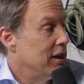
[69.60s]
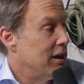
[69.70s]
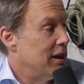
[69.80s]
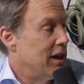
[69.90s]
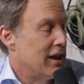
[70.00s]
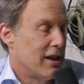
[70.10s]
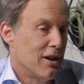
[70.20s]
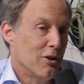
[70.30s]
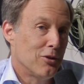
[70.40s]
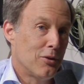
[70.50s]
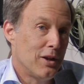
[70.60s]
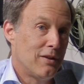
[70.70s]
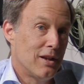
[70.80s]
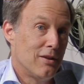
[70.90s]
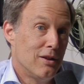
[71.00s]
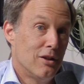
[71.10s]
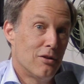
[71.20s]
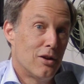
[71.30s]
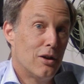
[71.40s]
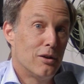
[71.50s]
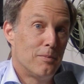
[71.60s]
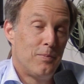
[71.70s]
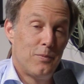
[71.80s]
And I also think that there are